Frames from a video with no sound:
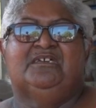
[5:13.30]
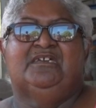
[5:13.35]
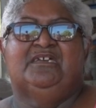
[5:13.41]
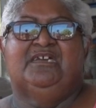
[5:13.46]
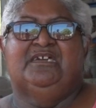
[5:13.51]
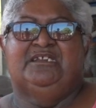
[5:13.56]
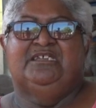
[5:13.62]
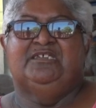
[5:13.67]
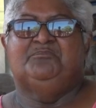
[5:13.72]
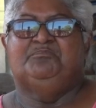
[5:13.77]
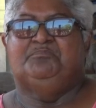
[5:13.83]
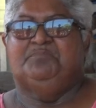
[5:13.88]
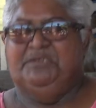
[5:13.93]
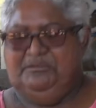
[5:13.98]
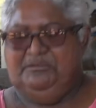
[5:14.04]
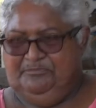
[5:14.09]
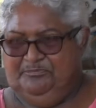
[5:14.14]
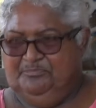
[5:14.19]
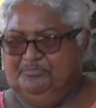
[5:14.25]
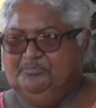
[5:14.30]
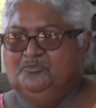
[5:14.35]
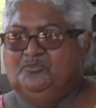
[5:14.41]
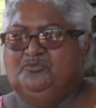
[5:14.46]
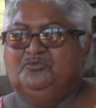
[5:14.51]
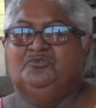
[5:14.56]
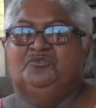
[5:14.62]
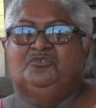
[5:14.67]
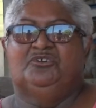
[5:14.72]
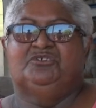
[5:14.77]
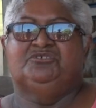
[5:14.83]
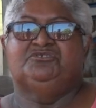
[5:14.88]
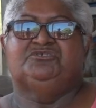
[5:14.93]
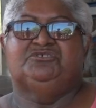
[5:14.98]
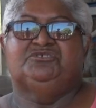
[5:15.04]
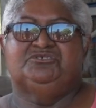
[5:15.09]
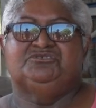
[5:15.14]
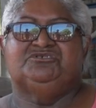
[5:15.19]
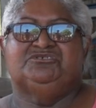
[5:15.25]
And it'd be good
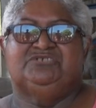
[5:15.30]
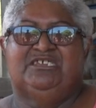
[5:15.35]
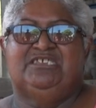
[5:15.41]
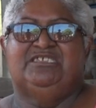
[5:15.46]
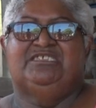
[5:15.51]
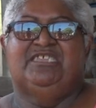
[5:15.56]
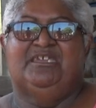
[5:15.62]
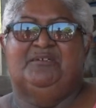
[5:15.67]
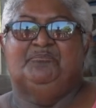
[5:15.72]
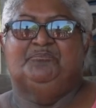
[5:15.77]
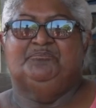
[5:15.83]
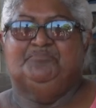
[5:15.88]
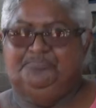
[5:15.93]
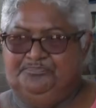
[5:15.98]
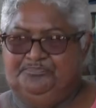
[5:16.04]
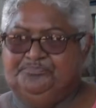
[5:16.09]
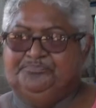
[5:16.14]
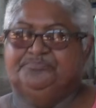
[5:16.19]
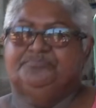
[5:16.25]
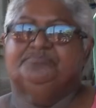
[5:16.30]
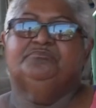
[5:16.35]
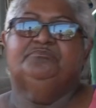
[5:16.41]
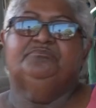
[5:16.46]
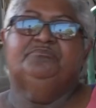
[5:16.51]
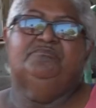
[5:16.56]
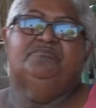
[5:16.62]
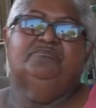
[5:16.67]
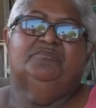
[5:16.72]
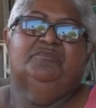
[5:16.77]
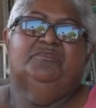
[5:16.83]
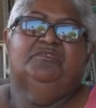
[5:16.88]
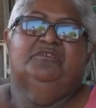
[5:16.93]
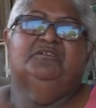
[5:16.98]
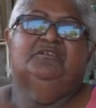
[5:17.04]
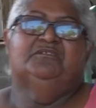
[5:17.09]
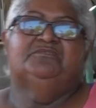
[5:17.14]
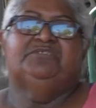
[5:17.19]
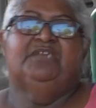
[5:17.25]
to see them,
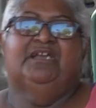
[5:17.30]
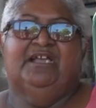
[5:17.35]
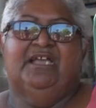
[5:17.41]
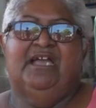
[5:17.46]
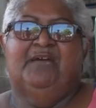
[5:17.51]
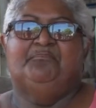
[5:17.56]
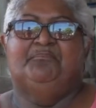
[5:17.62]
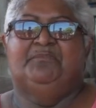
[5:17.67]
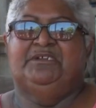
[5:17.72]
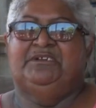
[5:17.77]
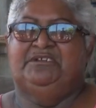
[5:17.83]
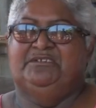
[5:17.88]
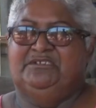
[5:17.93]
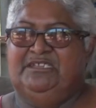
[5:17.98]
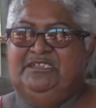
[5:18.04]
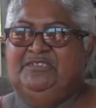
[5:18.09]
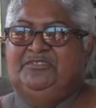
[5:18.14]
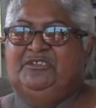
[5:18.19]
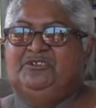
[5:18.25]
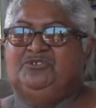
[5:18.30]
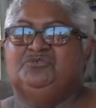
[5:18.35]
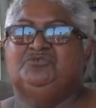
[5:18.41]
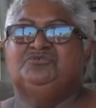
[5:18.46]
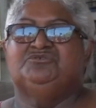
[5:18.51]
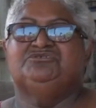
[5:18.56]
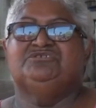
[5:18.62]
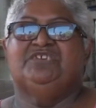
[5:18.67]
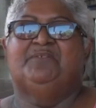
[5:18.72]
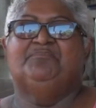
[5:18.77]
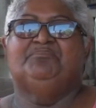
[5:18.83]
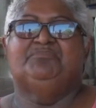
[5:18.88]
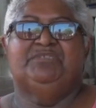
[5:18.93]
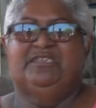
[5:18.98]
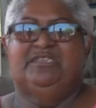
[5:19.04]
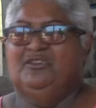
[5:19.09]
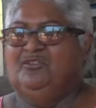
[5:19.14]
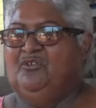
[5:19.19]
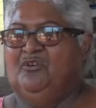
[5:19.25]
the government, either do
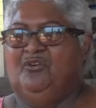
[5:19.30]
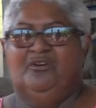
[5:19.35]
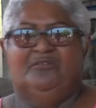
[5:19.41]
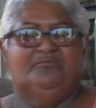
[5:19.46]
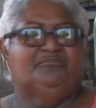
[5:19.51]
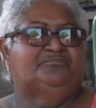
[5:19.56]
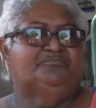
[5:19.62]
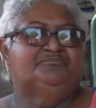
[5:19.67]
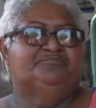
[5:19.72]
something or